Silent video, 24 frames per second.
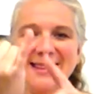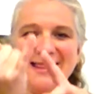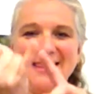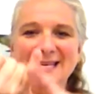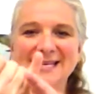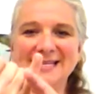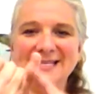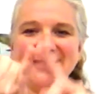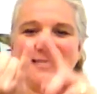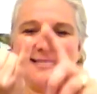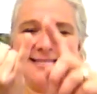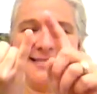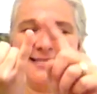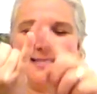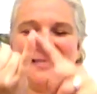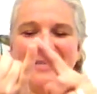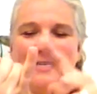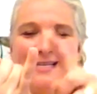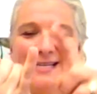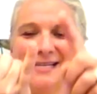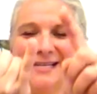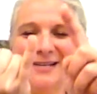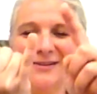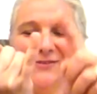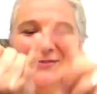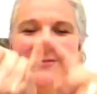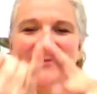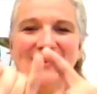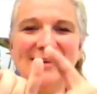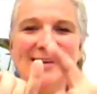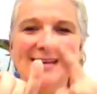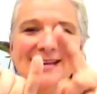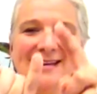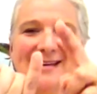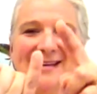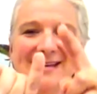This little
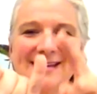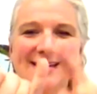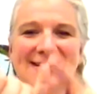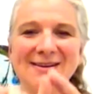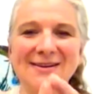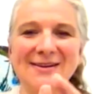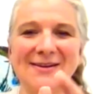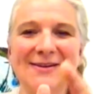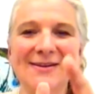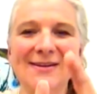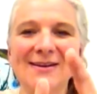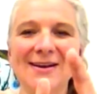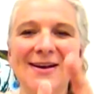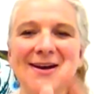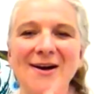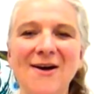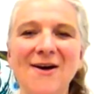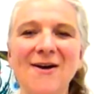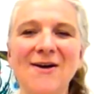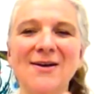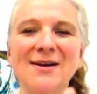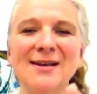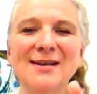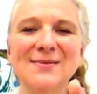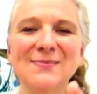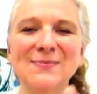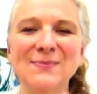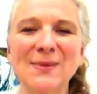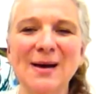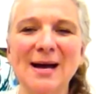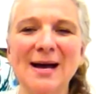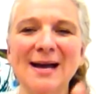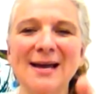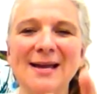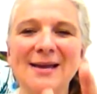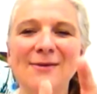finger on
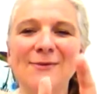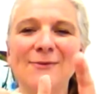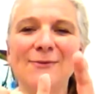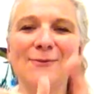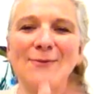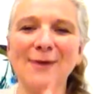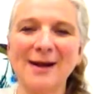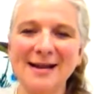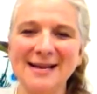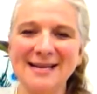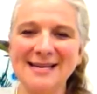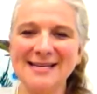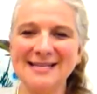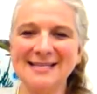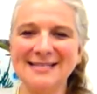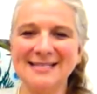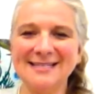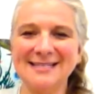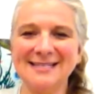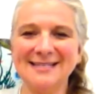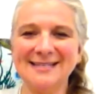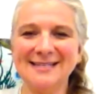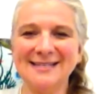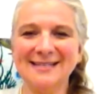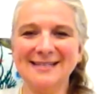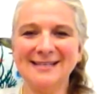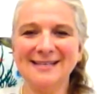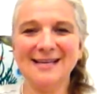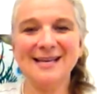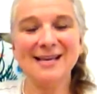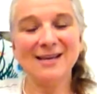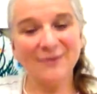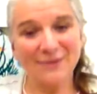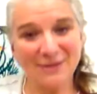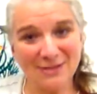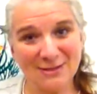my right.
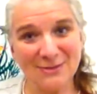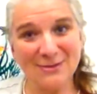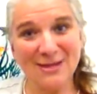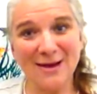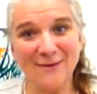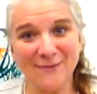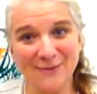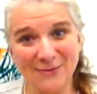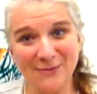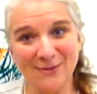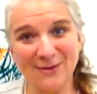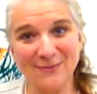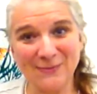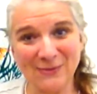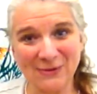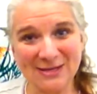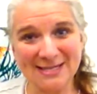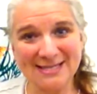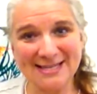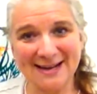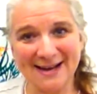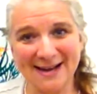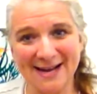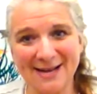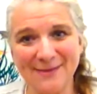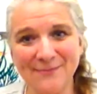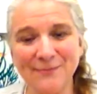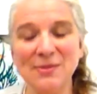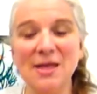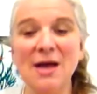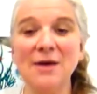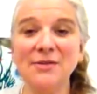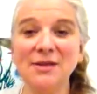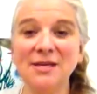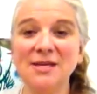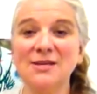Can we do that one more time?
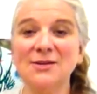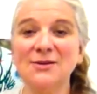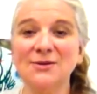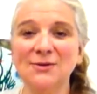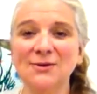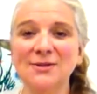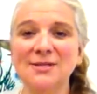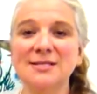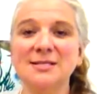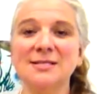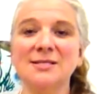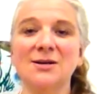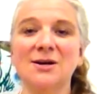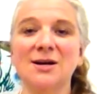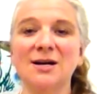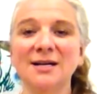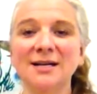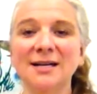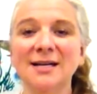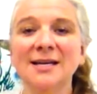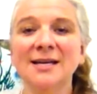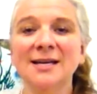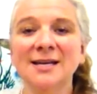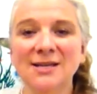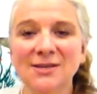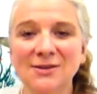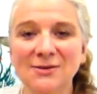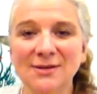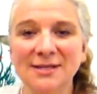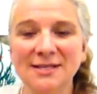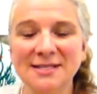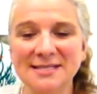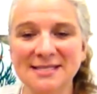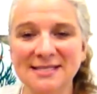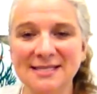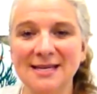Now that you know the song, you
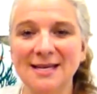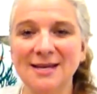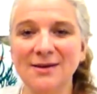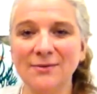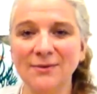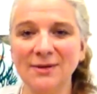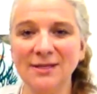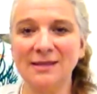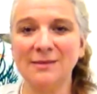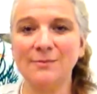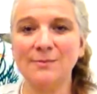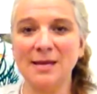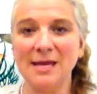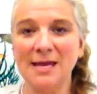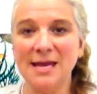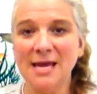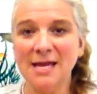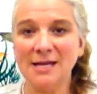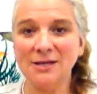can sing it with me.